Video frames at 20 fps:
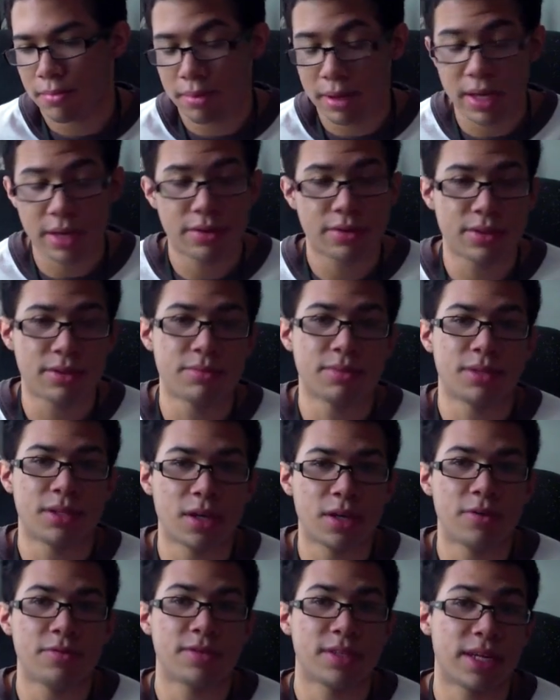The panels
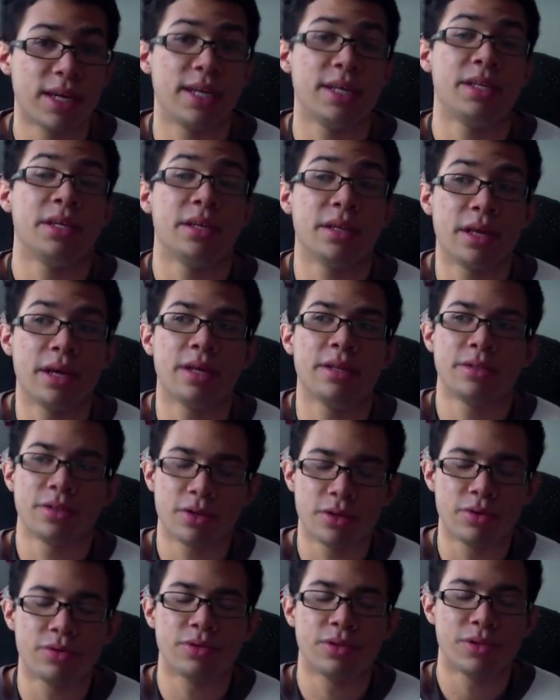themselves that I did get
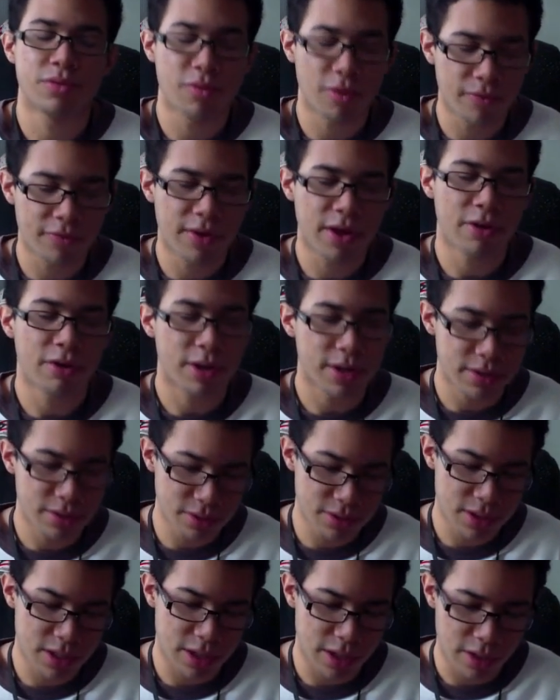to go to were very
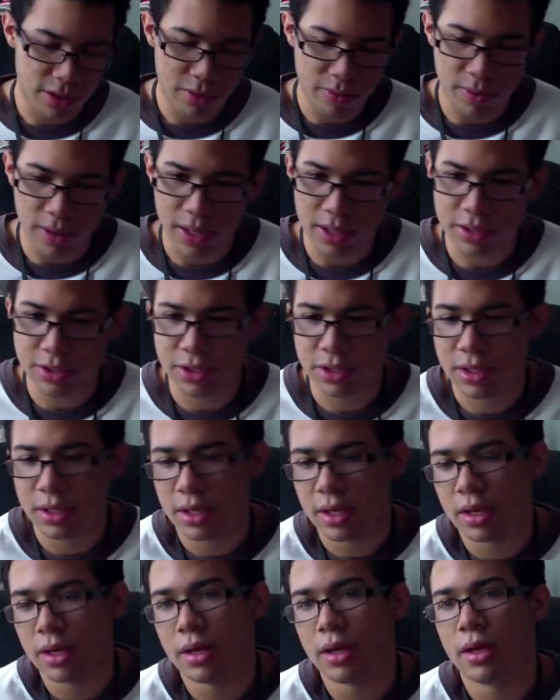entertaining to watch.
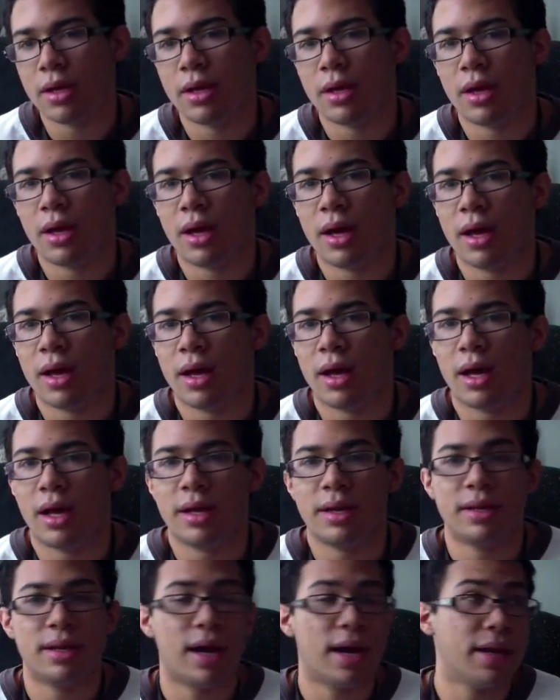
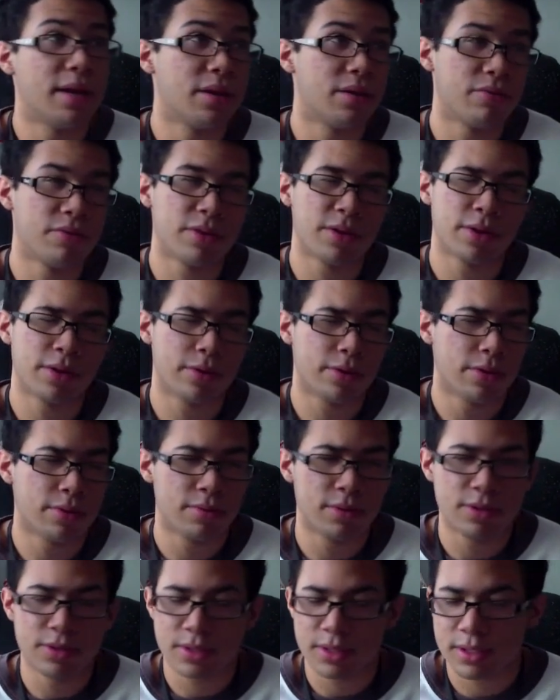I didn't really go
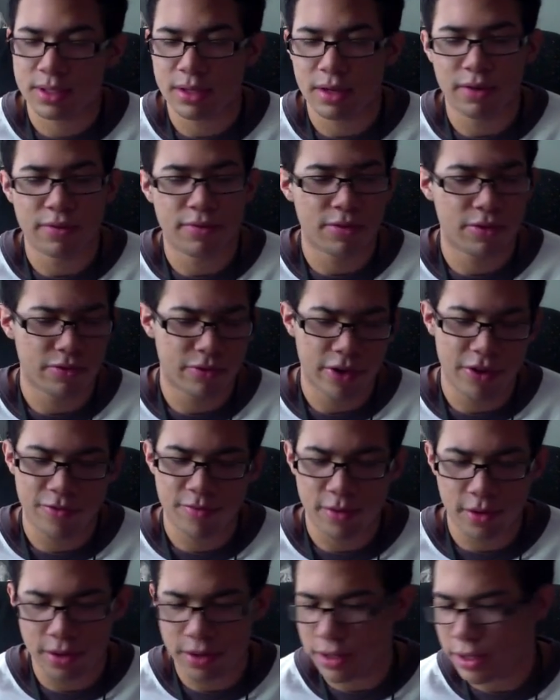to the music stuff or the
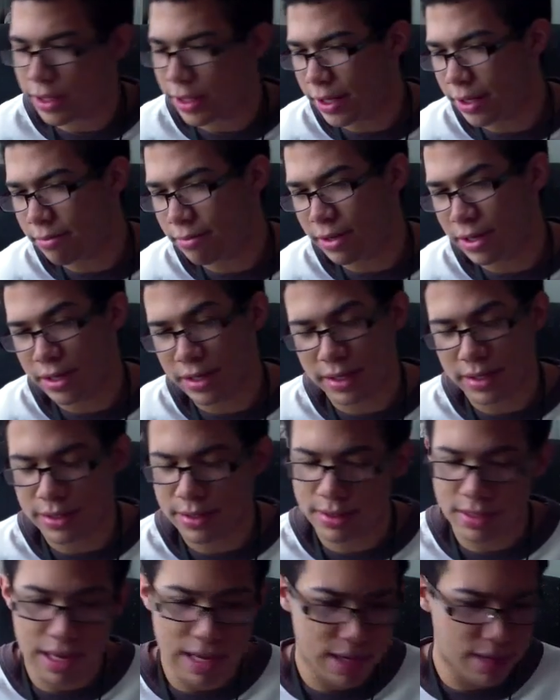rave party late
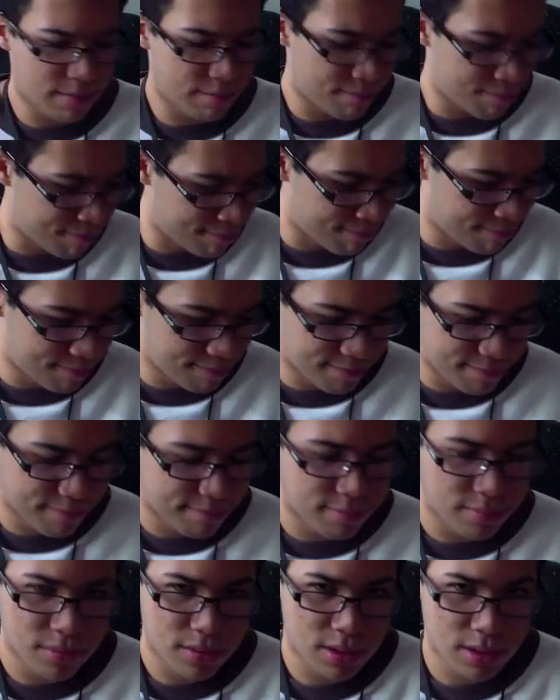because I'm
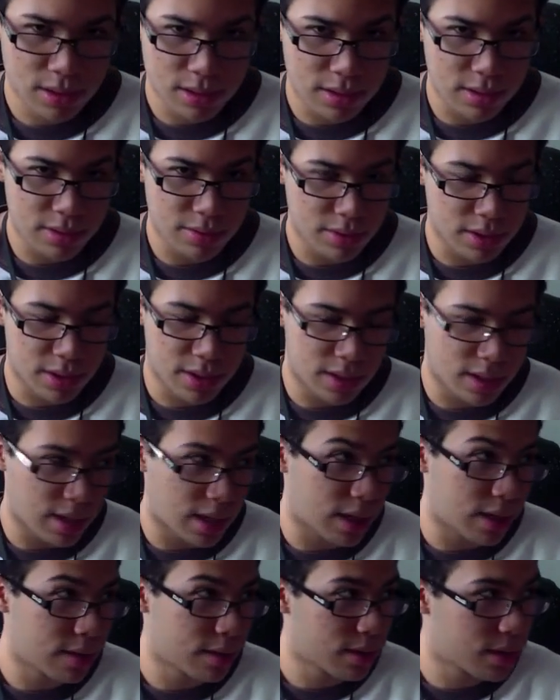clearly
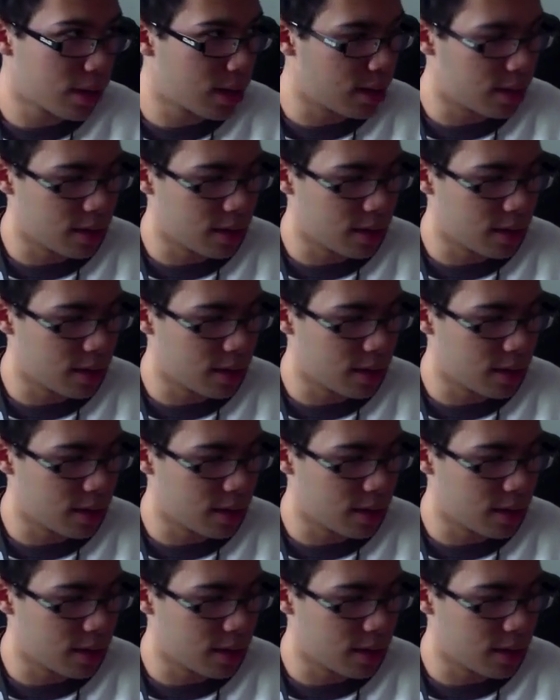not,